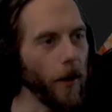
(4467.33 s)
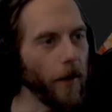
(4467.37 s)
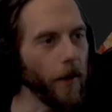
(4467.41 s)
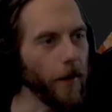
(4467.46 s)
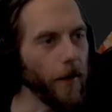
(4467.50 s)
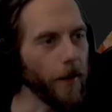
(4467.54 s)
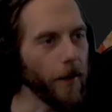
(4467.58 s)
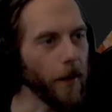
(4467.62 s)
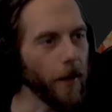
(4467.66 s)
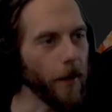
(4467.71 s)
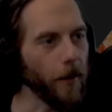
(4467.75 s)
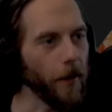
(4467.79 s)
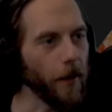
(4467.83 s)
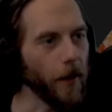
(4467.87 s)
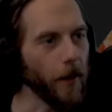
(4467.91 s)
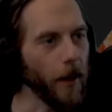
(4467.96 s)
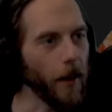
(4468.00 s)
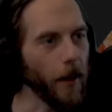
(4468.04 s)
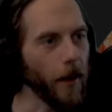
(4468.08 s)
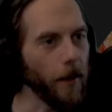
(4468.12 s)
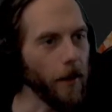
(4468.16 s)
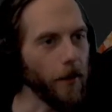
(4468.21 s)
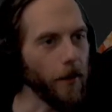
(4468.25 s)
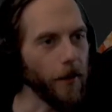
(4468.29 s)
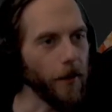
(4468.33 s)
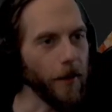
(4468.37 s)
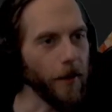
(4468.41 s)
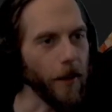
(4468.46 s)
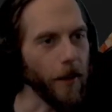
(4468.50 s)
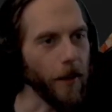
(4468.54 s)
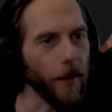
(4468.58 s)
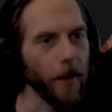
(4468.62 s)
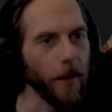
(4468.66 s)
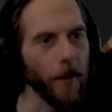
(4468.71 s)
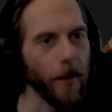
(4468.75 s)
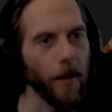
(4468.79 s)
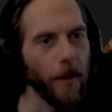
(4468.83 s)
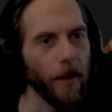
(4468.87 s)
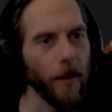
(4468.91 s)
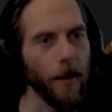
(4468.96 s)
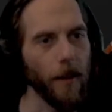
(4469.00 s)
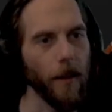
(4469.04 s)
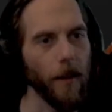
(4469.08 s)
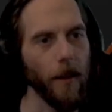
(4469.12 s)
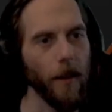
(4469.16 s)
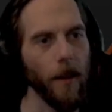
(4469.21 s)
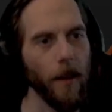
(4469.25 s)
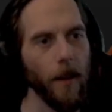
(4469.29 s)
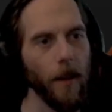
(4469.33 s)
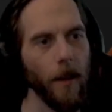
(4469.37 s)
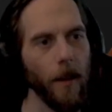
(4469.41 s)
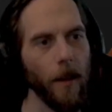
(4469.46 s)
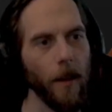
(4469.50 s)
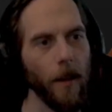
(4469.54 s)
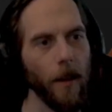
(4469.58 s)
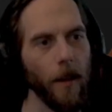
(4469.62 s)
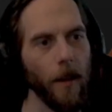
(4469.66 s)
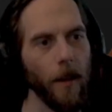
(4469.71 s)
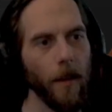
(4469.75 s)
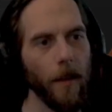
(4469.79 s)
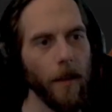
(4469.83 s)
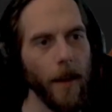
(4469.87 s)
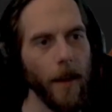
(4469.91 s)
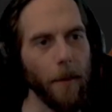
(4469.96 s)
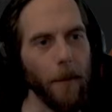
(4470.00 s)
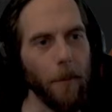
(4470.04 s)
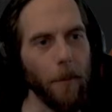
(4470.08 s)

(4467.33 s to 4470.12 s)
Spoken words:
this is actually kind of interesting. That